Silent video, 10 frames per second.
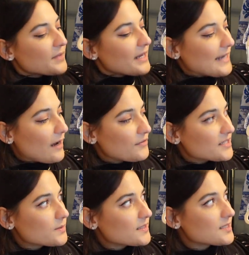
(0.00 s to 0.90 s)
Now,
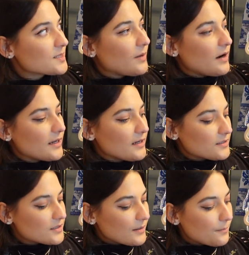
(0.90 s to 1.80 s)
this was inspired
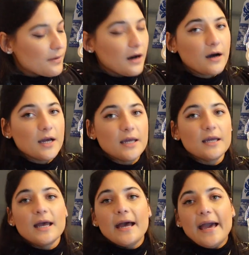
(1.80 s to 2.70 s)
by
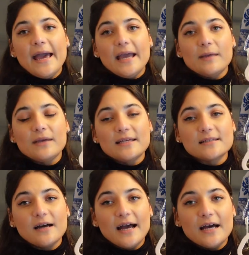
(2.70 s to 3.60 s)
a piece
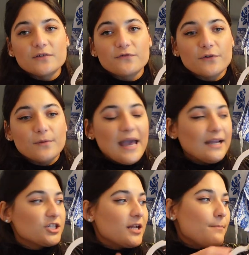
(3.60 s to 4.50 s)
that I had from
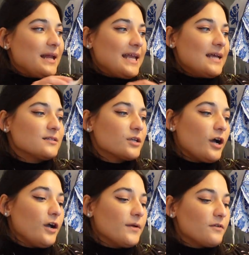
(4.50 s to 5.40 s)
H&M many years ago,
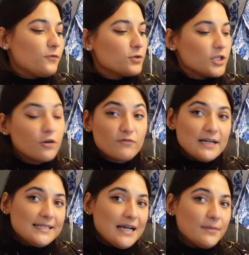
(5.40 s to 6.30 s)
and unfortunately got really
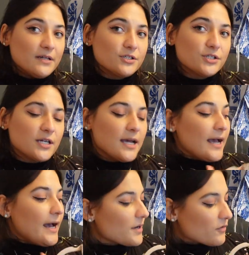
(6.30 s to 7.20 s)
damaged,
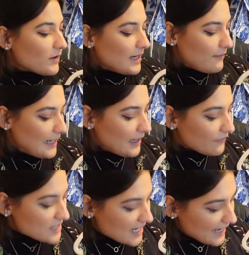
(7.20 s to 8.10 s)
but I really
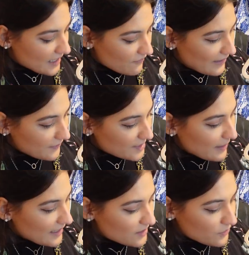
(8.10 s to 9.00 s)
loved it, and I found this
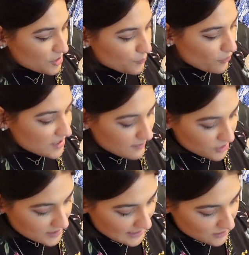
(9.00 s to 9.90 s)
pattern which is pretty much
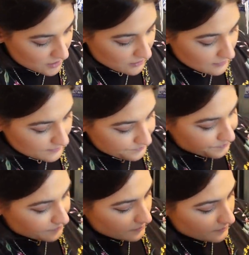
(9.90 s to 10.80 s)
identical,
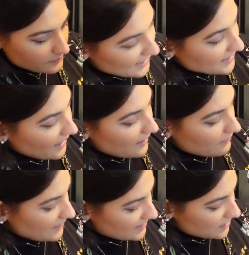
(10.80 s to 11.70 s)
and yeah,
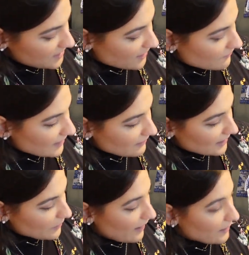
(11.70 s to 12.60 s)
it's turned out really
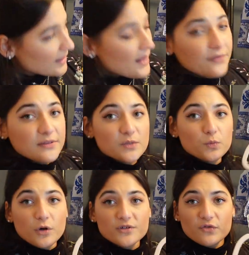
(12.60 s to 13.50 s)
well. This
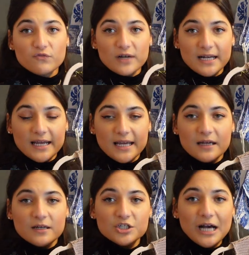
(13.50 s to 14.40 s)
was a really
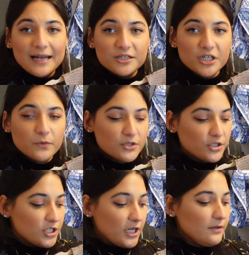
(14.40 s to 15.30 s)
challenging one to
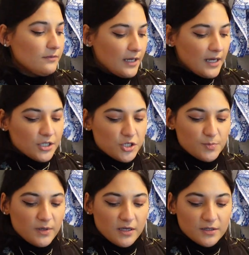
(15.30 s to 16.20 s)
do just
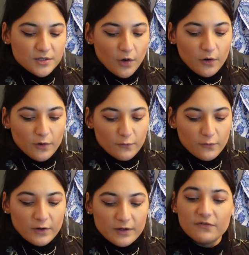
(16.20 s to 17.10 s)
because of
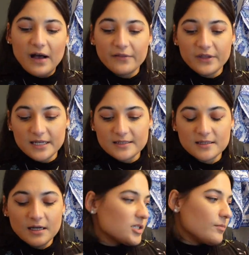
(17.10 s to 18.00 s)
the fact that it's
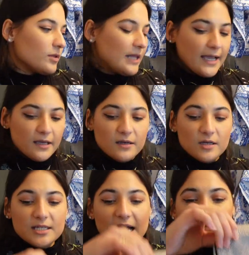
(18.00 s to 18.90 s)
double
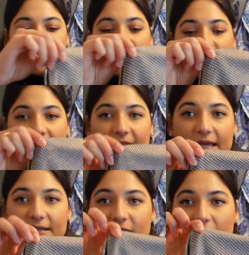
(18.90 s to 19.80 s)
layered and the
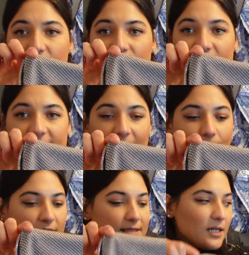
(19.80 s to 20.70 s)
insertion of the zip
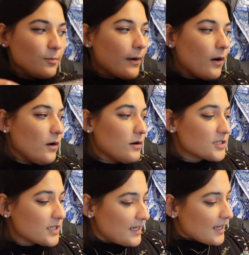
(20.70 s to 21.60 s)
is a little bit odd
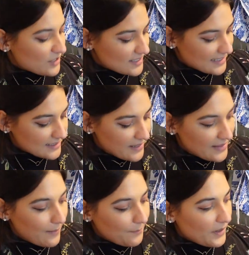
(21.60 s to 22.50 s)
and just things like
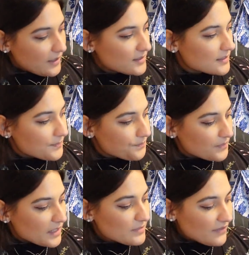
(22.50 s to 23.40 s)
that, but
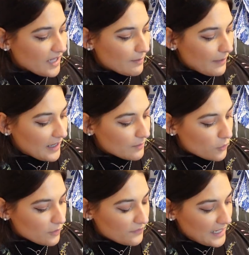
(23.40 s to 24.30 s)
I'm definitely going to be making
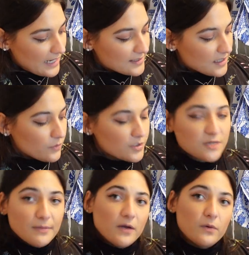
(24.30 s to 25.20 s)
more of these. I want to
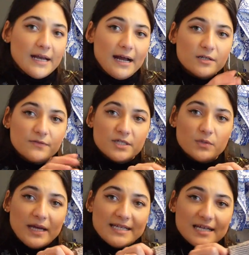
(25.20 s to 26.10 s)
make one out of
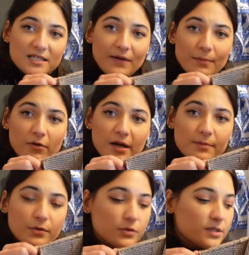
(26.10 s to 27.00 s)
Suedette fabric,
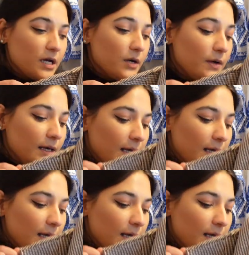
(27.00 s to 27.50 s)
but also